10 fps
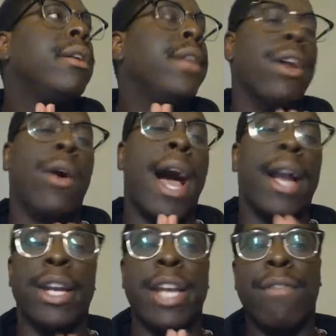I
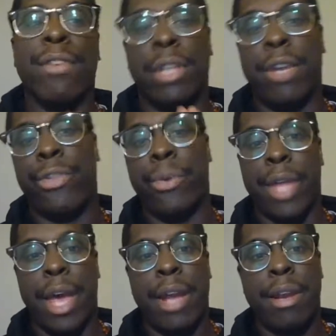could never live through
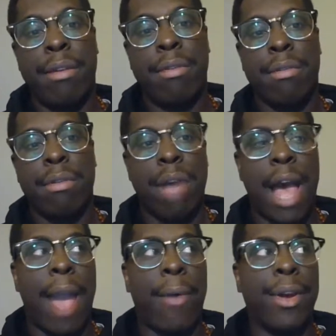that.
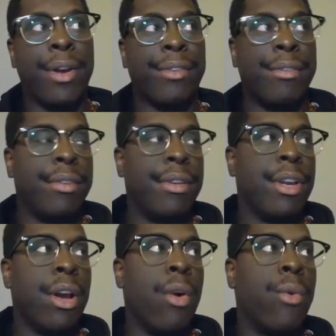And
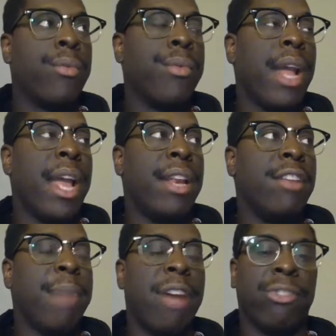
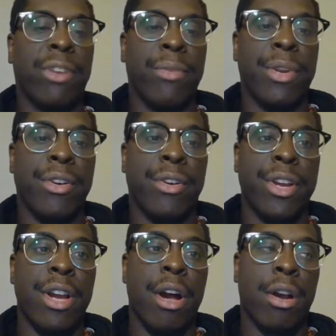especially when you're
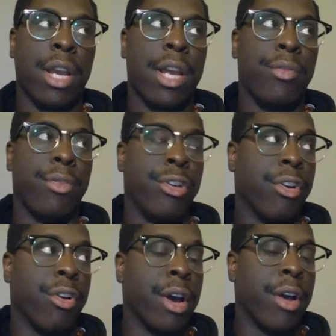young and
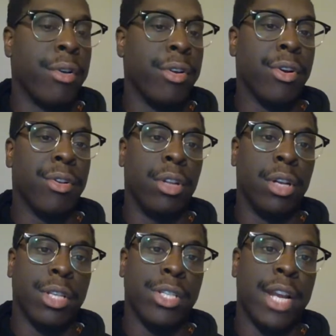your
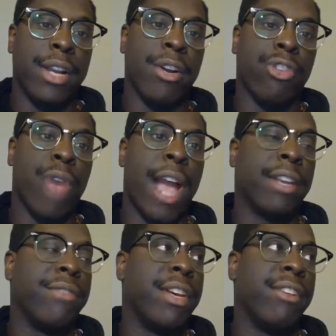looks and your
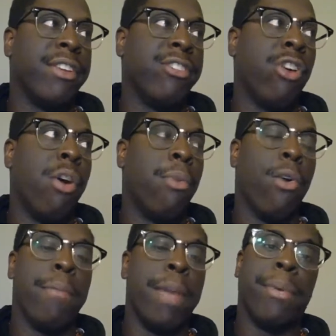attractiveness is so
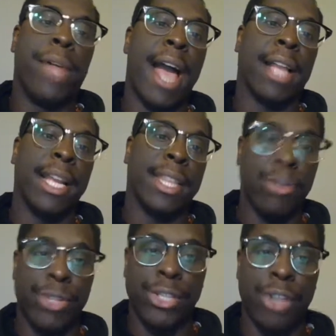important. People act like
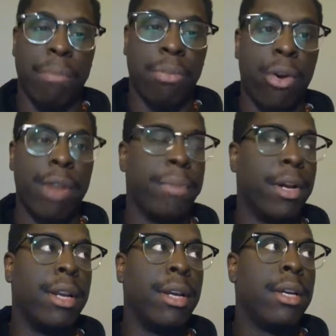those things are important, but